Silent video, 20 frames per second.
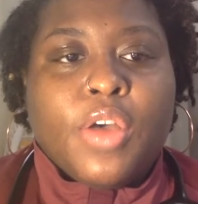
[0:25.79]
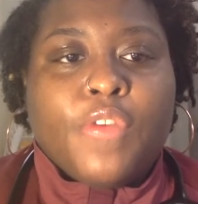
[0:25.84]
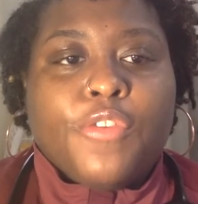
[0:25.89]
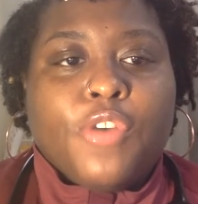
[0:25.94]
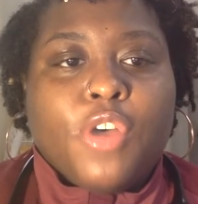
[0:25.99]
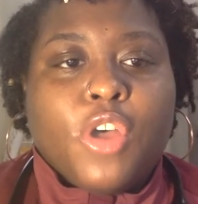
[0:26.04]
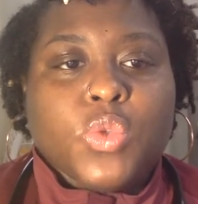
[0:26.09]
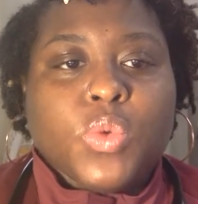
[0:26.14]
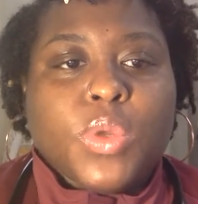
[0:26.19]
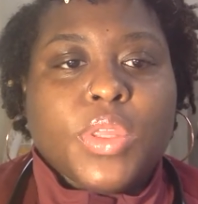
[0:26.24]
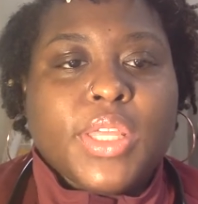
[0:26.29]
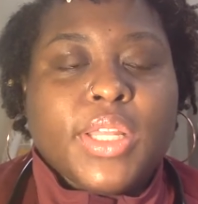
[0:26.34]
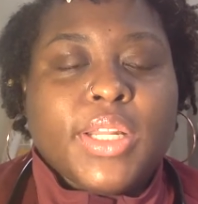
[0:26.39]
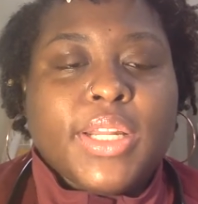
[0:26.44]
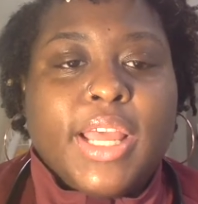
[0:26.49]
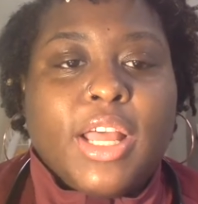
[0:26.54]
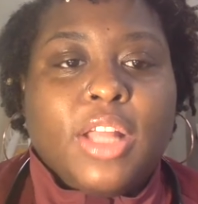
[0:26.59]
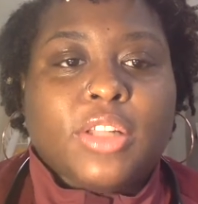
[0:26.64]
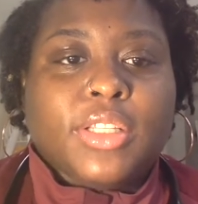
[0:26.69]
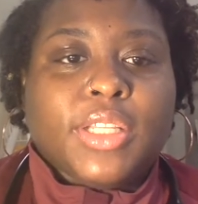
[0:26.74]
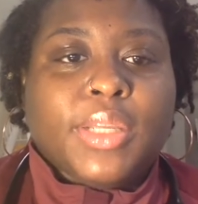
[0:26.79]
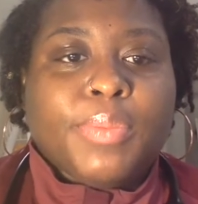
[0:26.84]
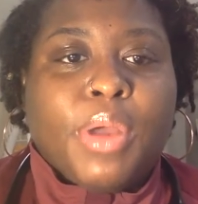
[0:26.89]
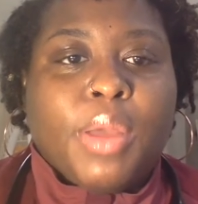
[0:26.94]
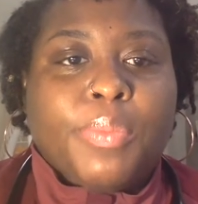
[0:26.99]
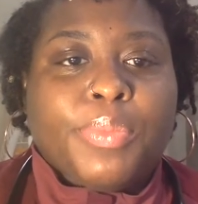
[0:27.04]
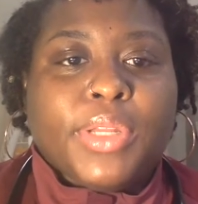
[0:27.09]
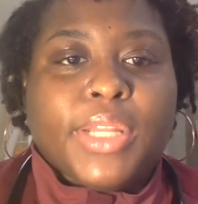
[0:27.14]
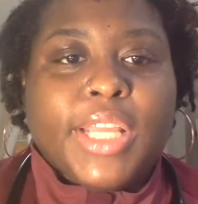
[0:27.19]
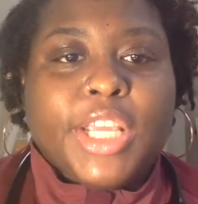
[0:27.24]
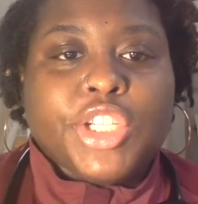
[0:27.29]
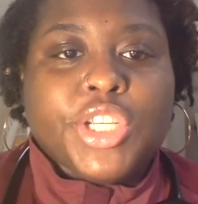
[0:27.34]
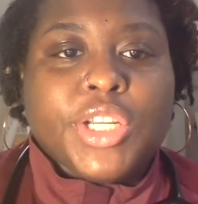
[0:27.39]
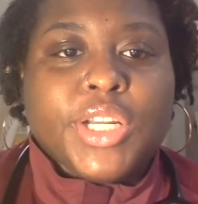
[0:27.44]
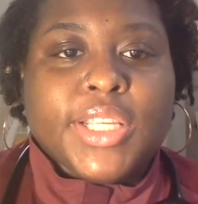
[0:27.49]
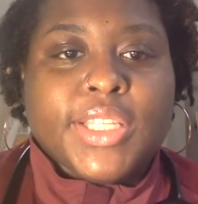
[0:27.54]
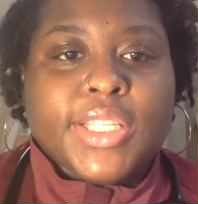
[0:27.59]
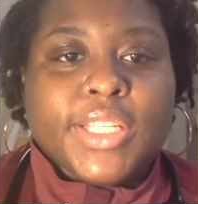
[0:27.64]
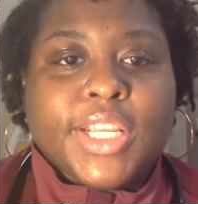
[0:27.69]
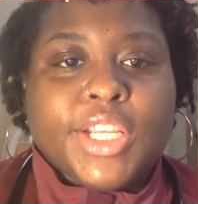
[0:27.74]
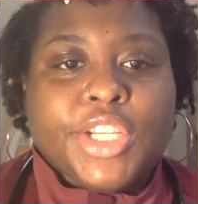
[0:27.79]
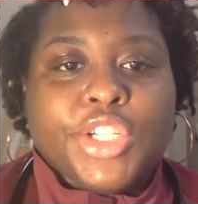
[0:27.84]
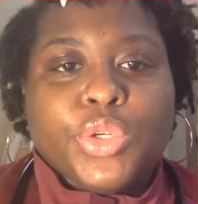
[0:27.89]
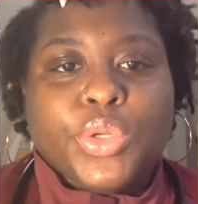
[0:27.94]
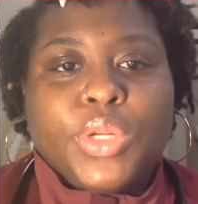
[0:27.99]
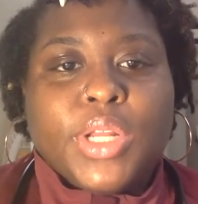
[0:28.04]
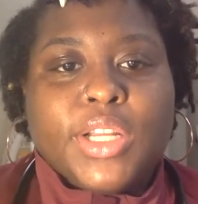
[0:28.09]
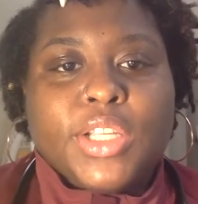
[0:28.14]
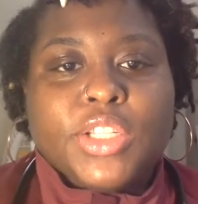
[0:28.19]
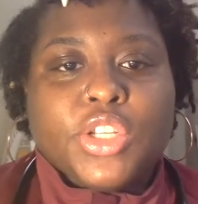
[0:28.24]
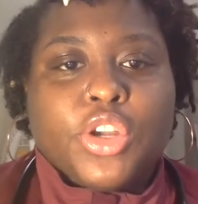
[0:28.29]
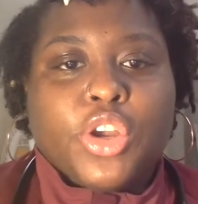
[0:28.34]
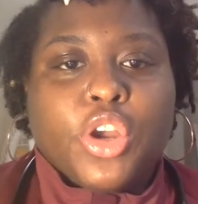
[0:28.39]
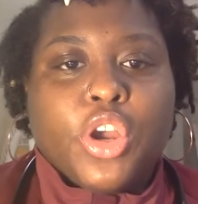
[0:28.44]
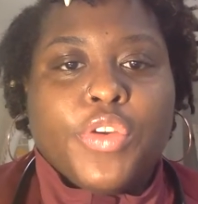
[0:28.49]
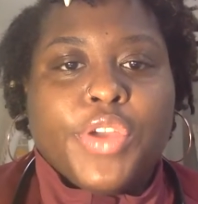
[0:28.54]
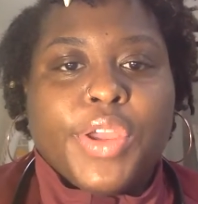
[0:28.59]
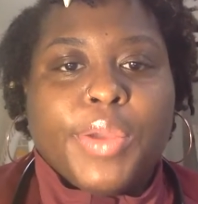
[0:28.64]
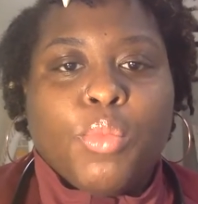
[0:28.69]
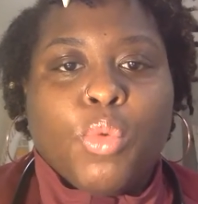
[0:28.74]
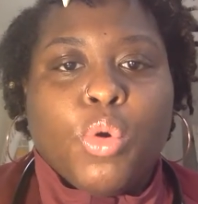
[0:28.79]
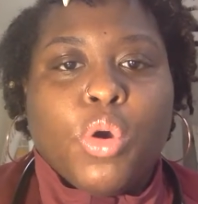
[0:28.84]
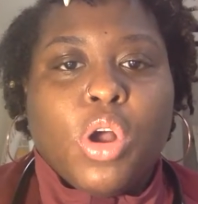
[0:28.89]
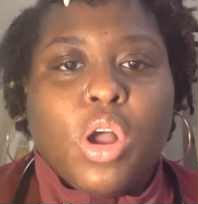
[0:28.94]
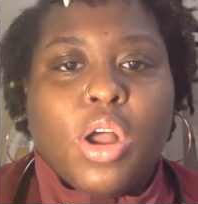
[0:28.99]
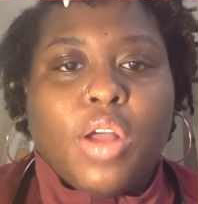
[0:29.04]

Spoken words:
Falls within the elderly population is an issue that is occurring more